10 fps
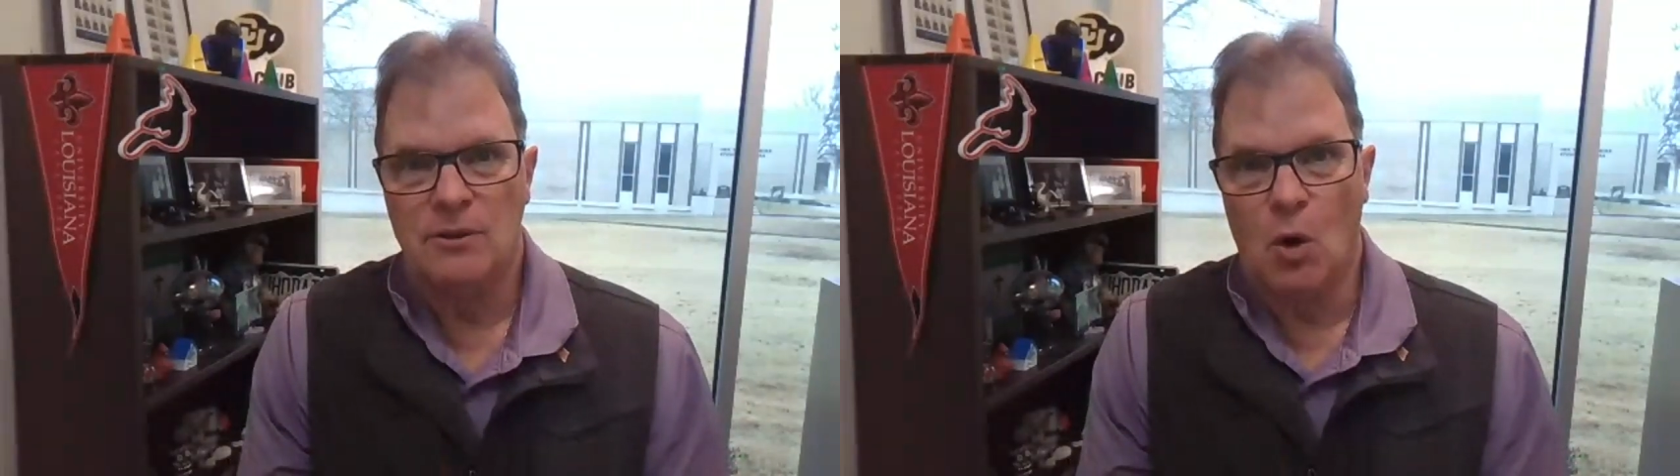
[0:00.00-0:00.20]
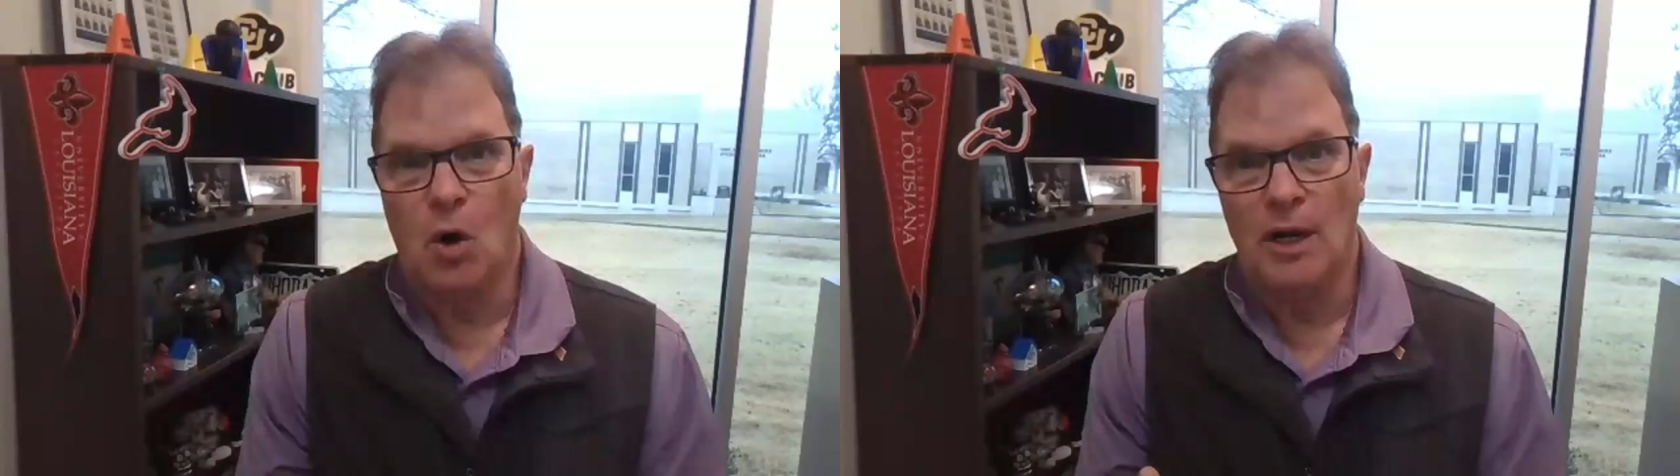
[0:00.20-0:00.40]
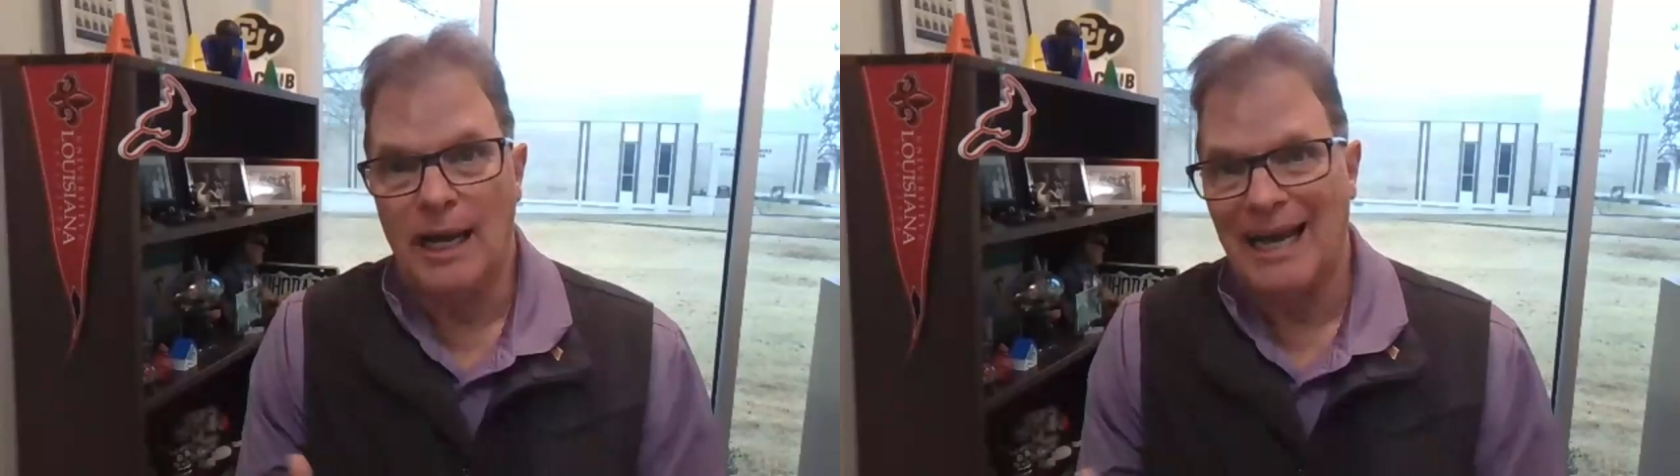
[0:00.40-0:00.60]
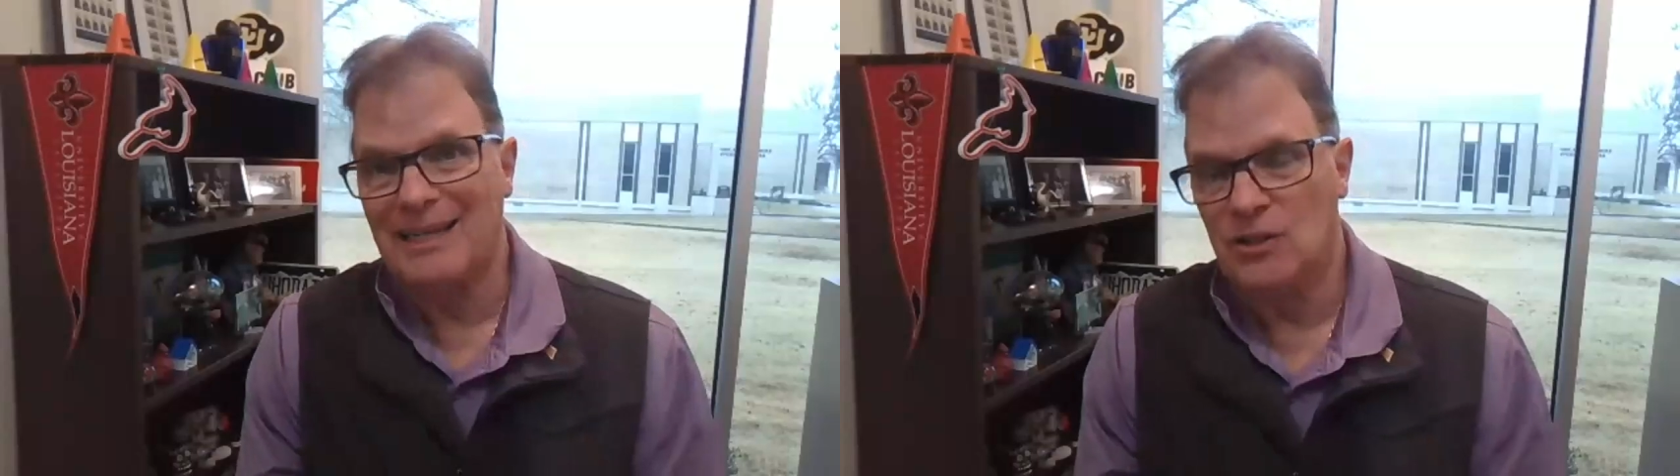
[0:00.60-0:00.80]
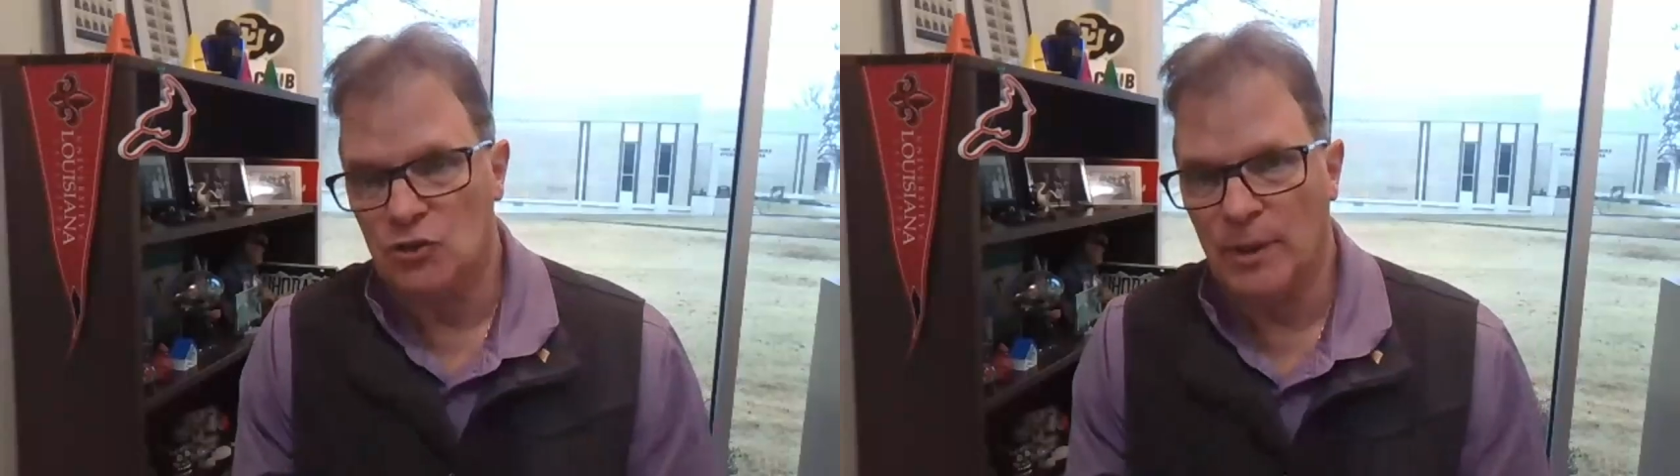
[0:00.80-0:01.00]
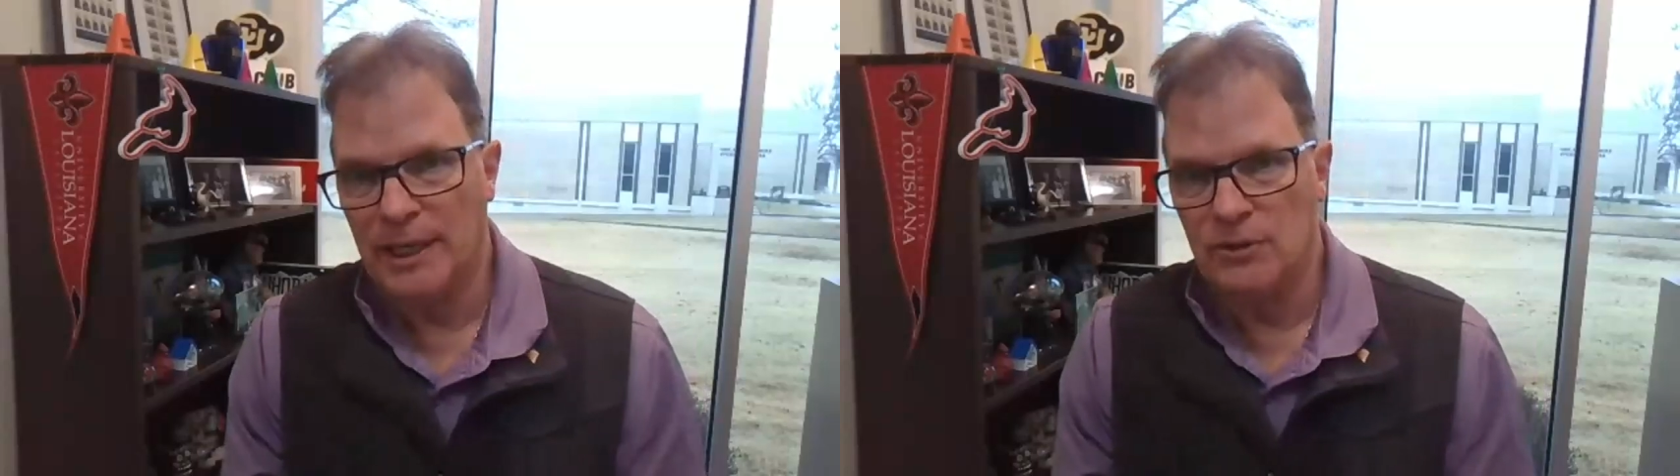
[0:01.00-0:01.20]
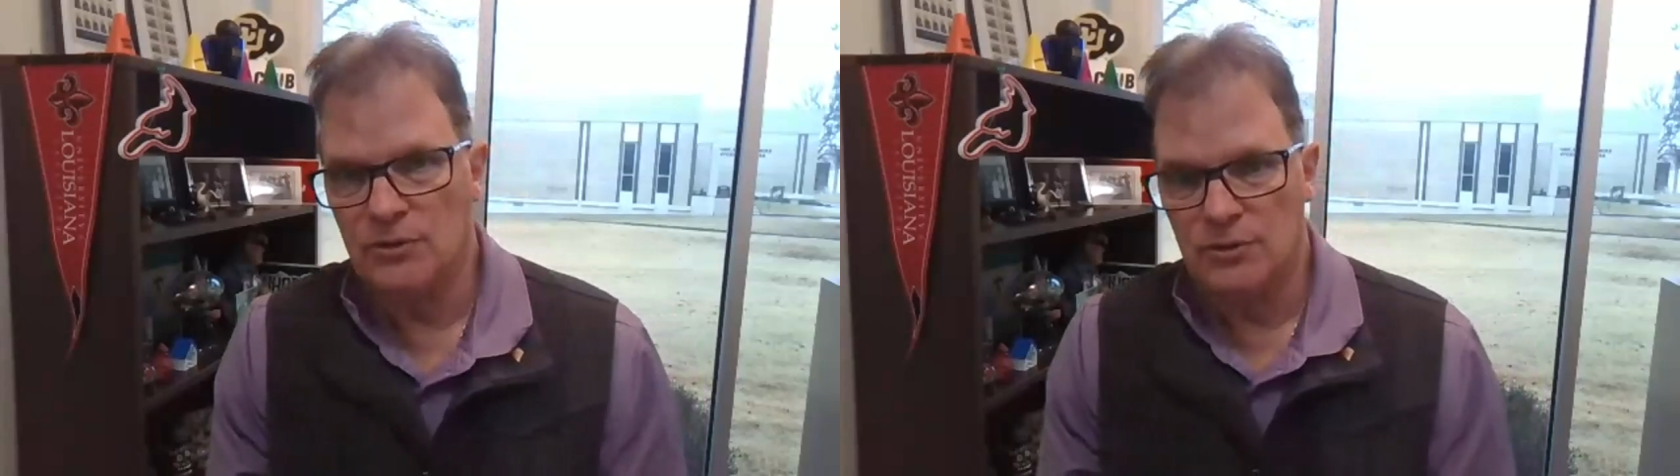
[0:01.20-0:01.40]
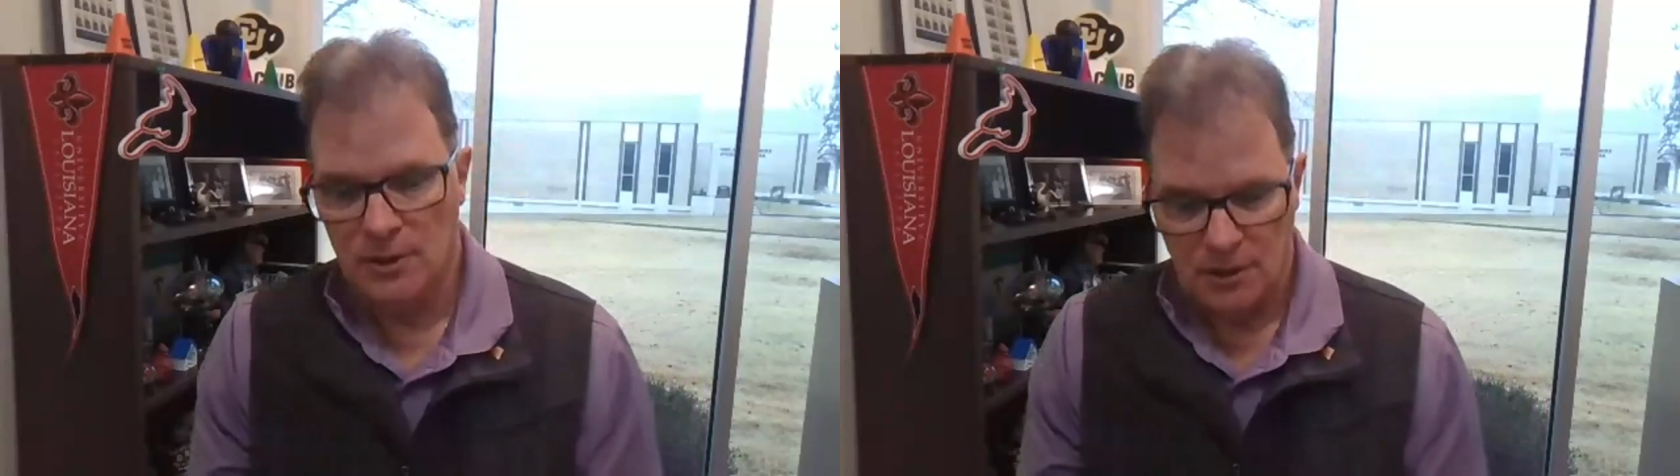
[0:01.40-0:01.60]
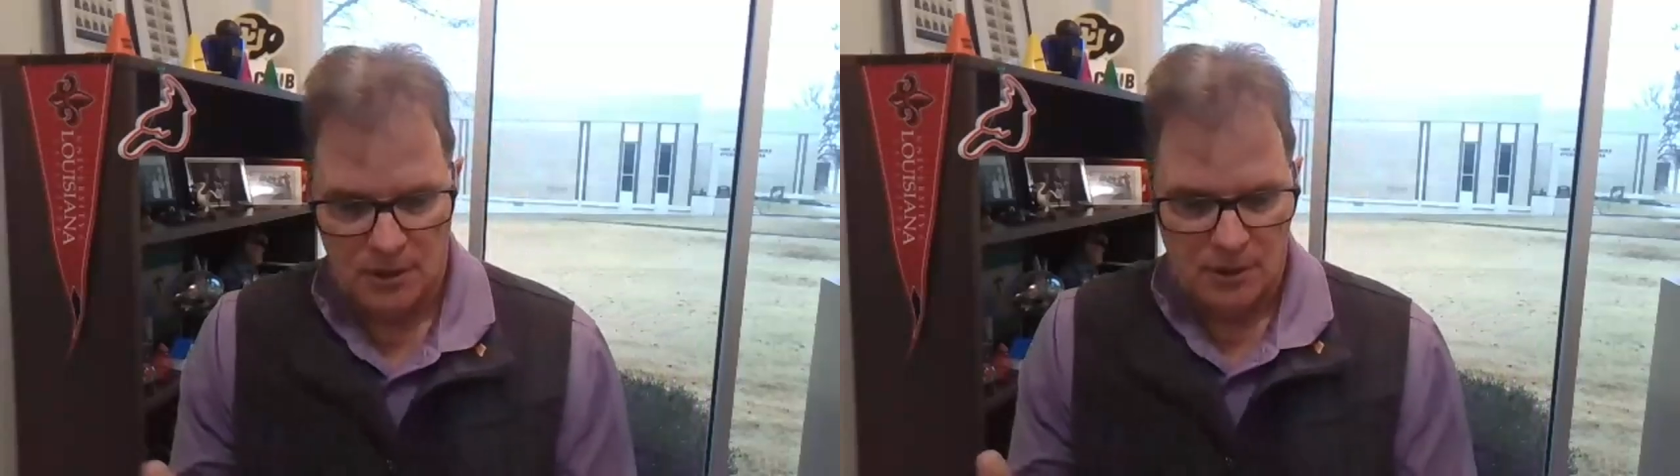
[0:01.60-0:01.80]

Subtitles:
or actus reus.